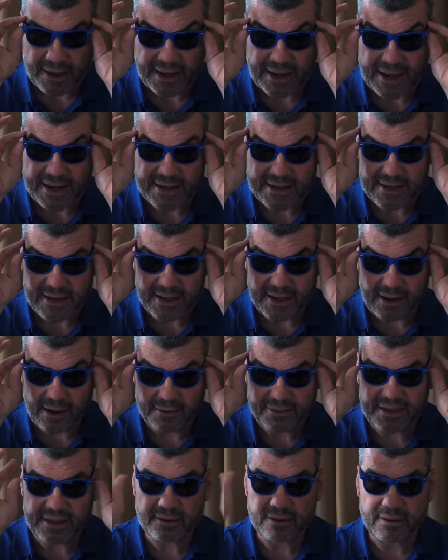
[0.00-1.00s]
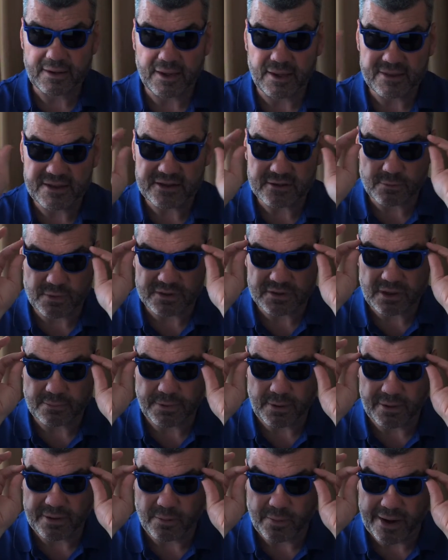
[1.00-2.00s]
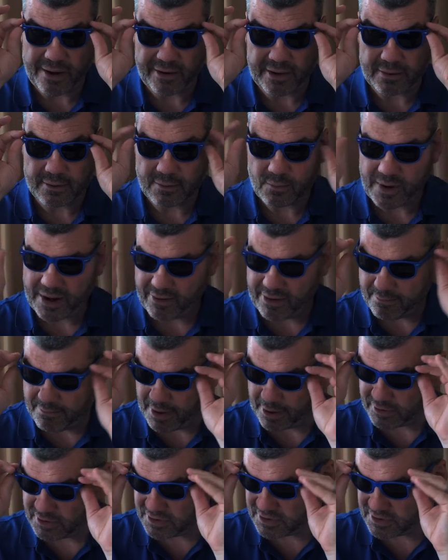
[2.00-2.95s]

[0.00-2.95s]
And I think these ones I'll probably wearing